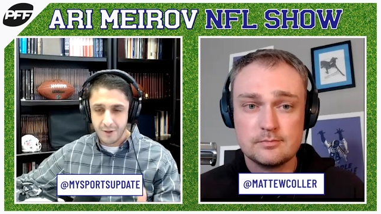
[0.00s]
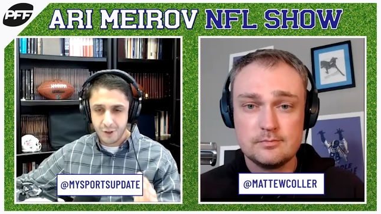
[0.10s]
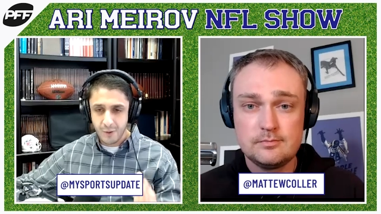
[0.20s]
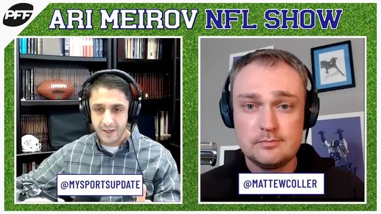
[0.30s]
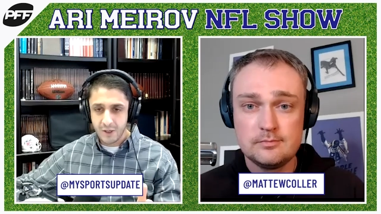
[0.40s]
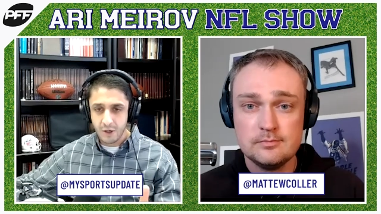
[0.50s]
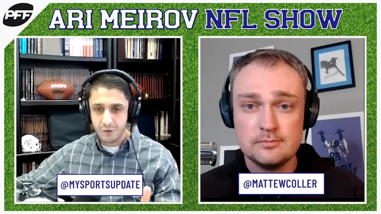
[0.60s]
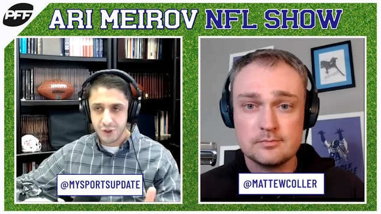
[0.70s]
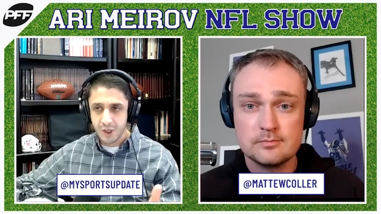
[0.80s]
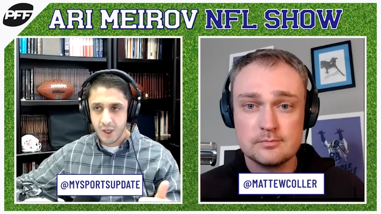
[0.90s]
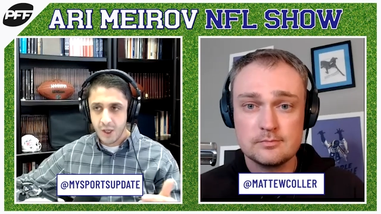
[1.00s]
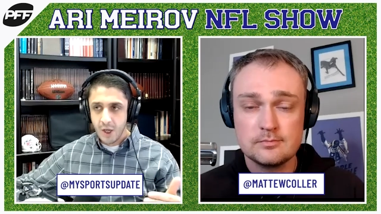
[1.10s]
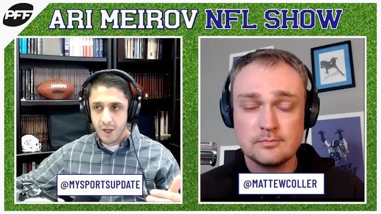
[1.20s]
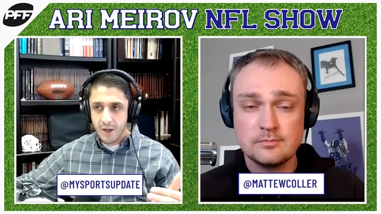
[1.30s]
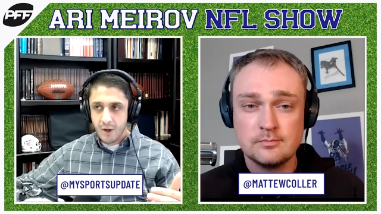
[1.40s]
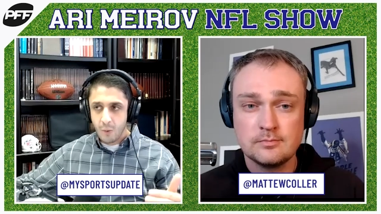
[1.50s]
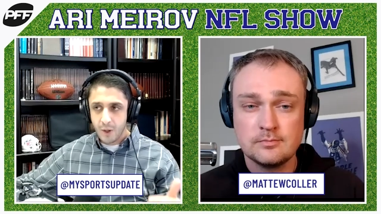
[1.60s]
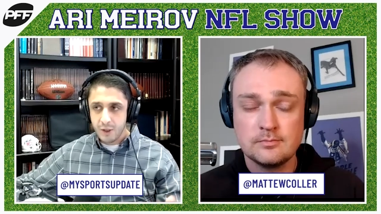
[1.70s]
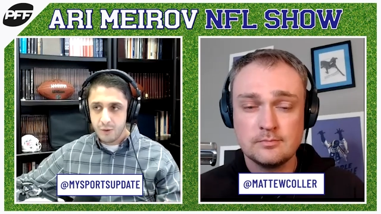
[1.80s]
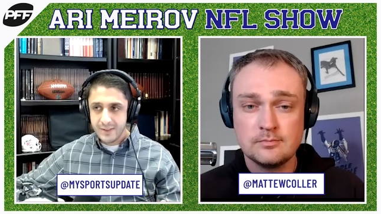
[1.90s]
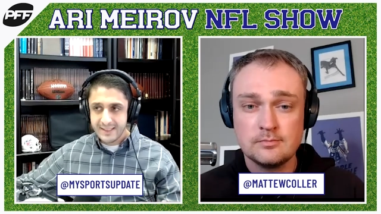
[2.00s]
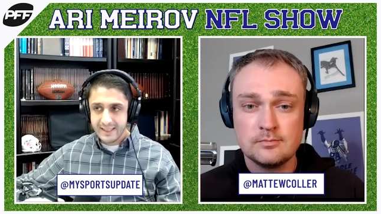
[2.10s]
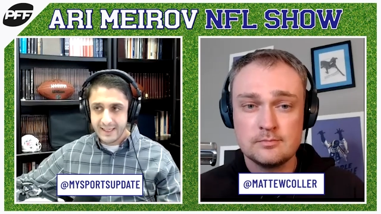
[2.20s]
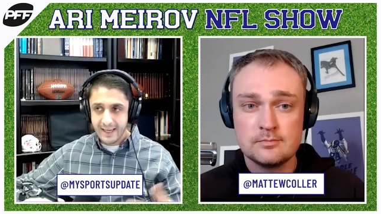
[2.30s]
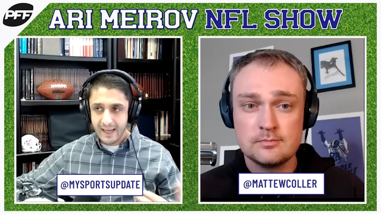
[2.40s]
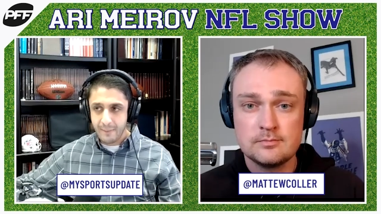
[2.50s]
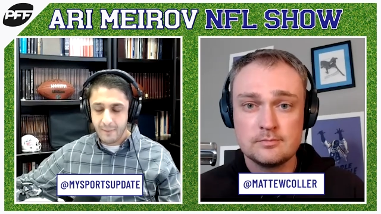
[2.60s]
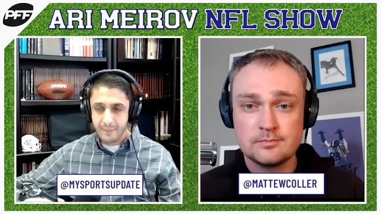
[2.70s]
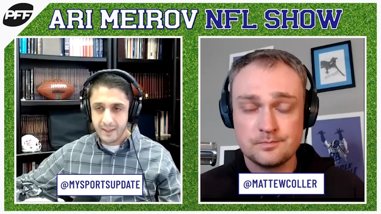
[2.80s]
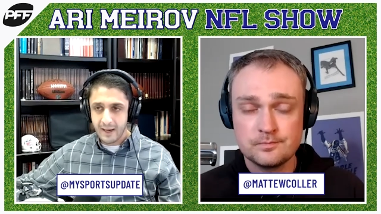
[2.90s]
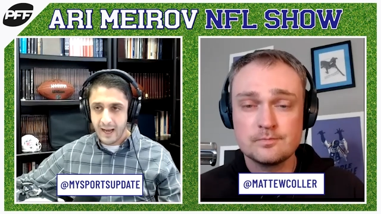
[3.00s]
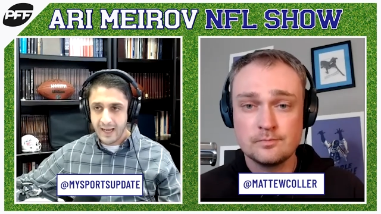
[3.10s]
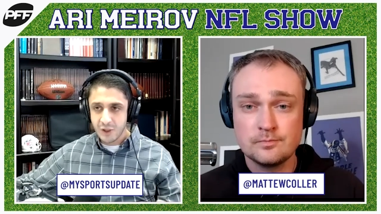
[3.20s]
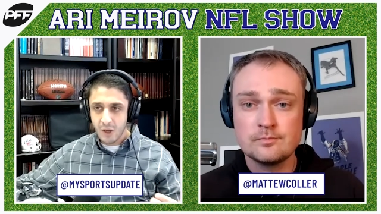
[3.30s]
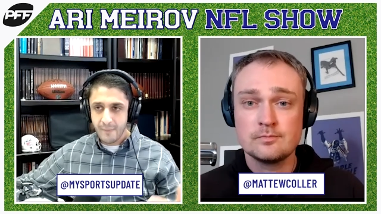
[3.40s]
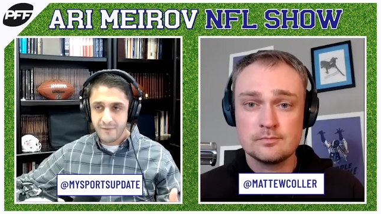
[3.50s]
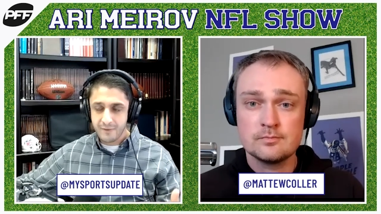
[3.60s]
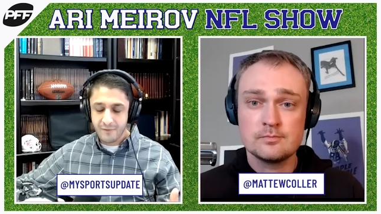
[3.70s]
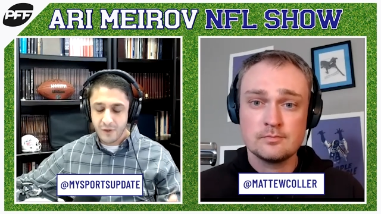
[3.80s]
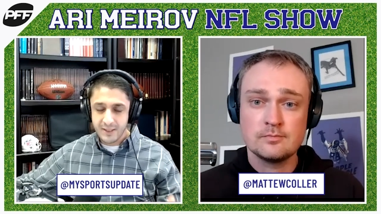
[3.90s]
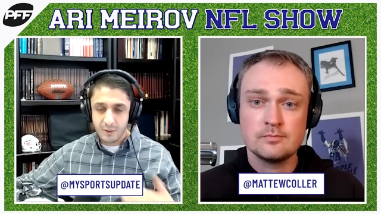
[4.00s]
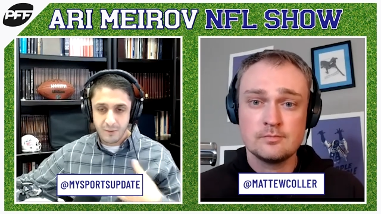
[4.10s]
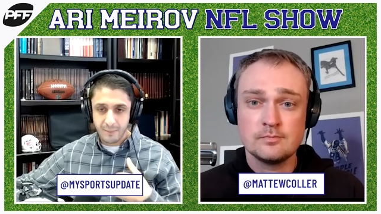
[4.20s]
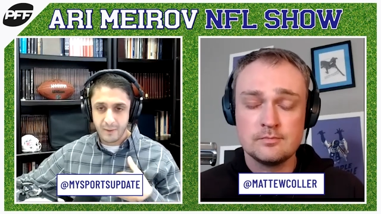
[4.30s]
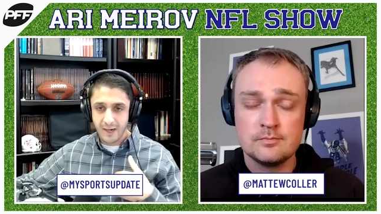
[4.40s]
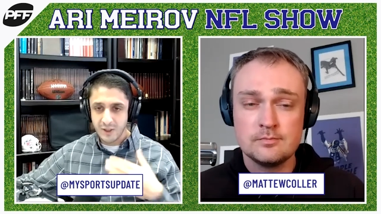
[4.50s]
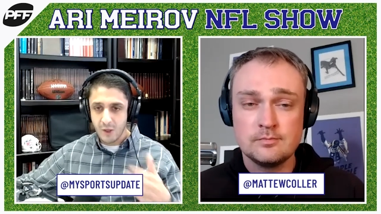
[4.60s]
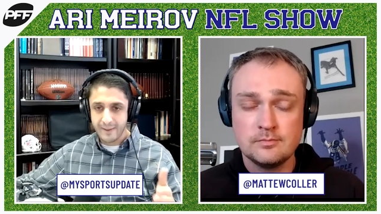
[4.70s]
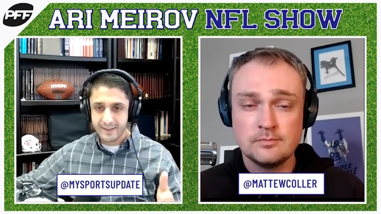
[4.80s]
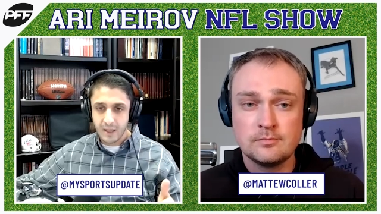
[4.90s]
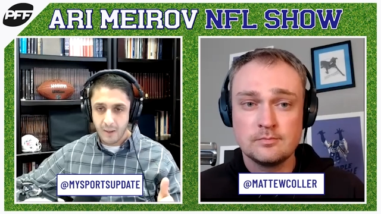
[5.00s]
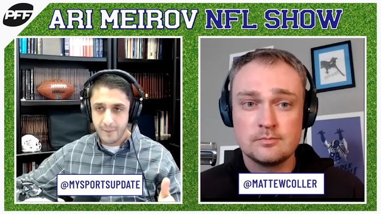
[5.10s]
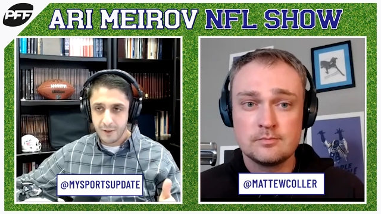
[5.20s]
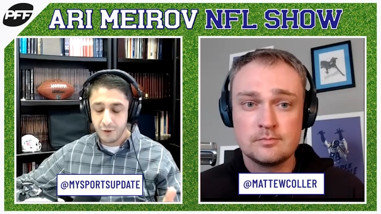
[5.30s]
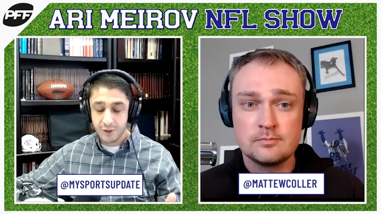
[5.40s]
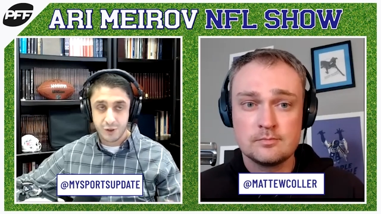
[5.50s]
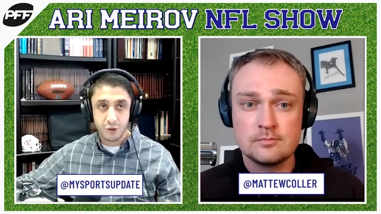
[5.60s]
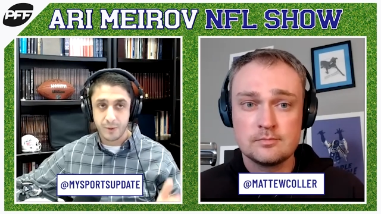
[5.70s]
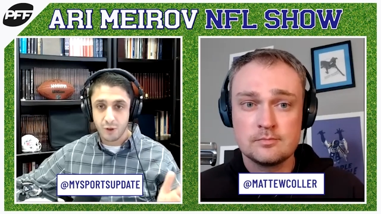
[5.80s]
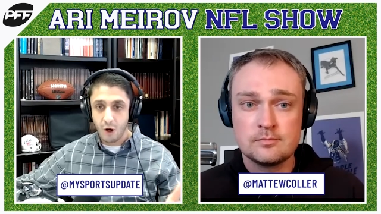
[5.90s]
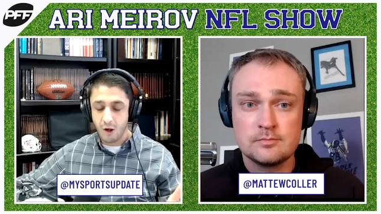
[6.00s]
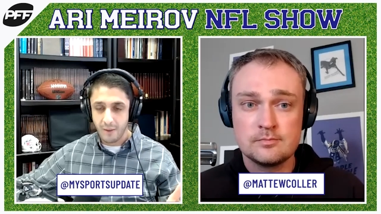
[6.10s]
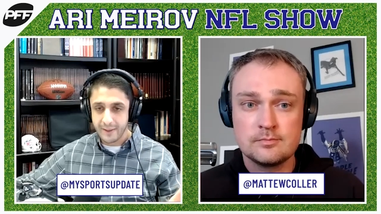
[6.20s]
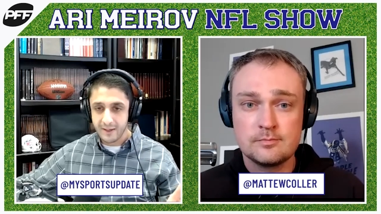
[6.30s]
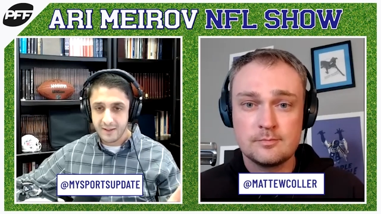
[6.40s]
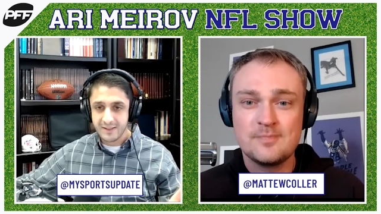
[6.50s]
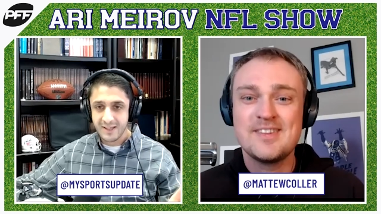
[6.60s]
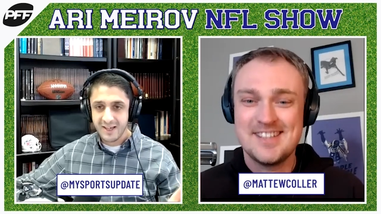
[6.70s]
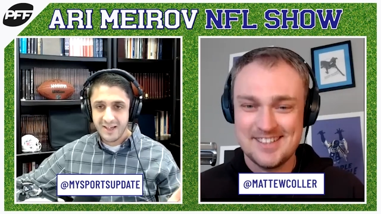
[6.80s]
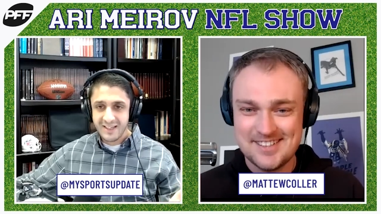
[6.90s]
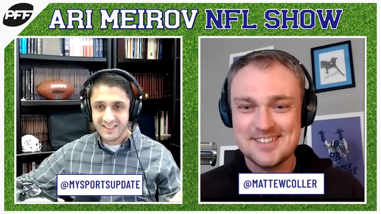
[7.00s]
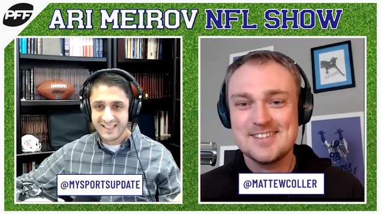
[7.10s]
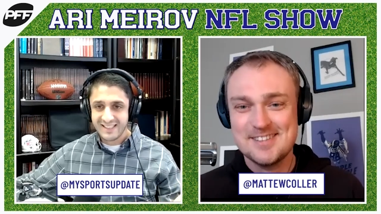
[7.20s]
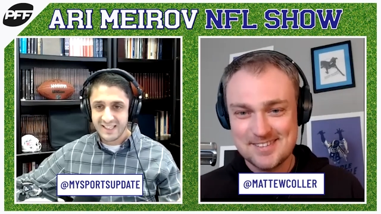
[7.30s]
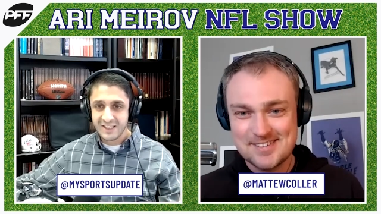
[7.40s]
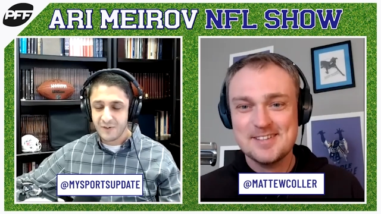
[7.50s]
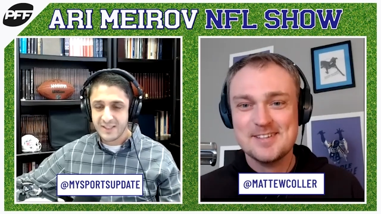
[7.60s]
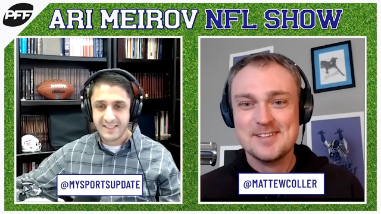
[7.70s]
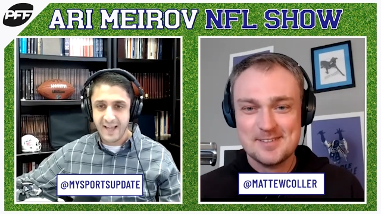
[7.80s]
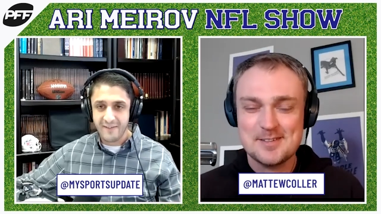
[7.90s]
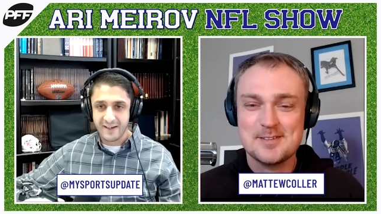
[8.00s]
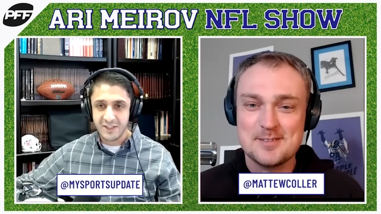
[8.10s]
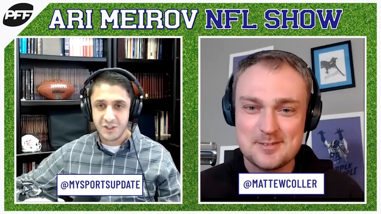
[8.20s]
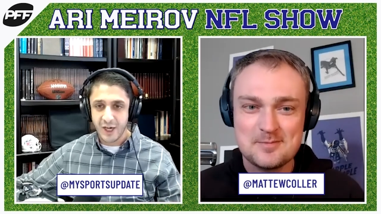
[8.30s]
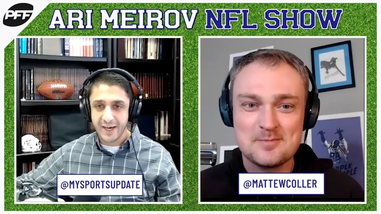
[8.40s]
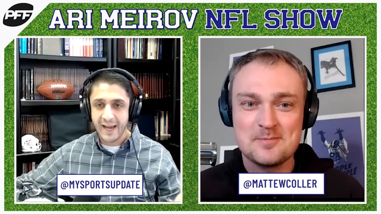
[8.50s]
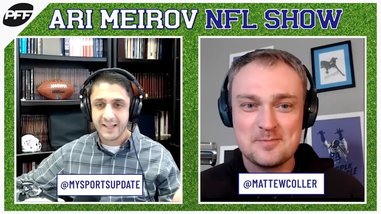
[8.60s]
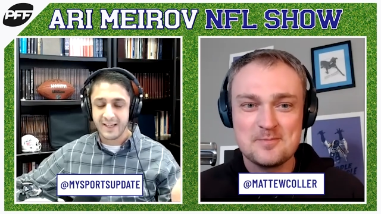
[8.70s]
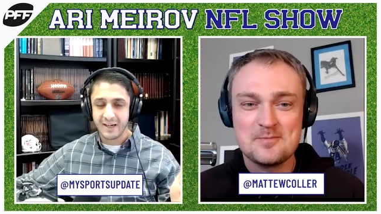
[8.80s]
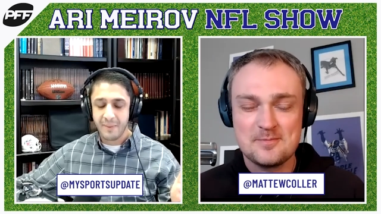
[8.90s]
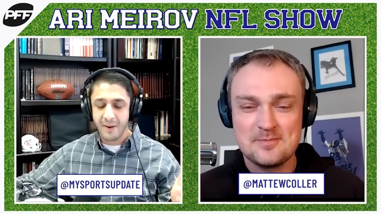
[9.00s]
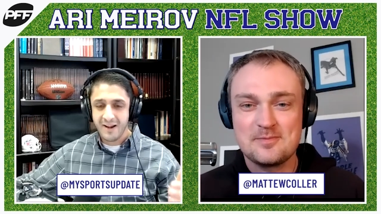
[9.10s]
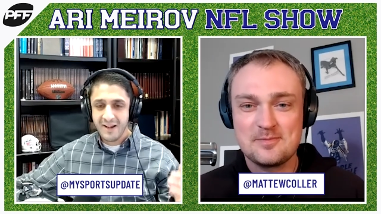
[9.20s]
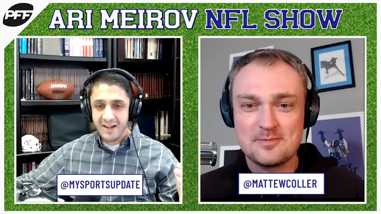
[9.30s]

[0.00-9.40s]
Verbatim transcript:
Speaker 1: the new head coach what do you see in him? I mean, I saw him, the first thing with me when I saw him at the comp, the dude is super tall. I mean, he's he's like six foot seven. He's gigantic. But